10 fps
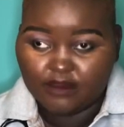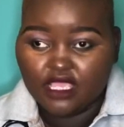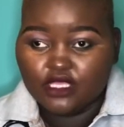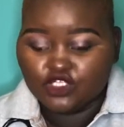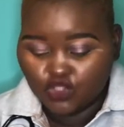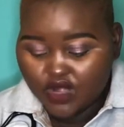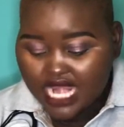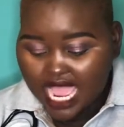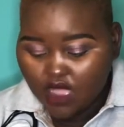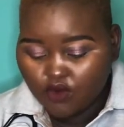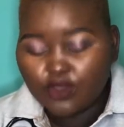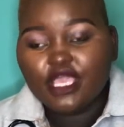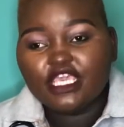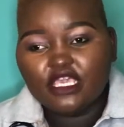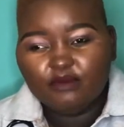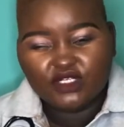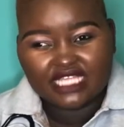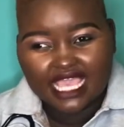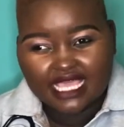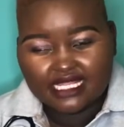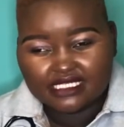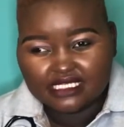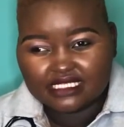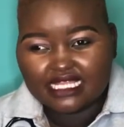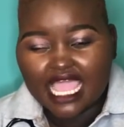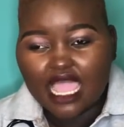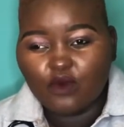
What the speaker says: so now hemodialysis now